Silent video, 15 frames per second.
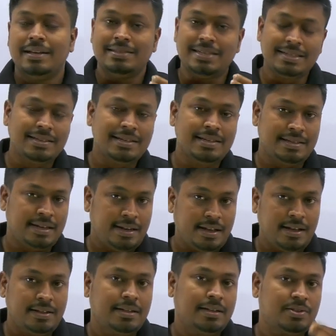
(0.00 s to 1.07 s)
Just listen
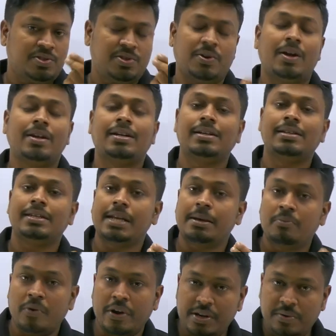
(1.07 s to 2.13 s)
here, that shortcut that
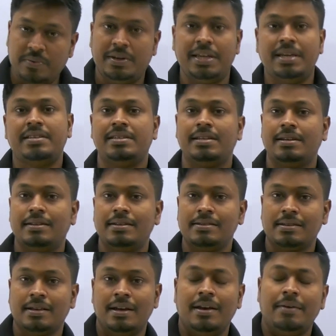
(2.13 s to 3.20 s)
I'm going to teach here is,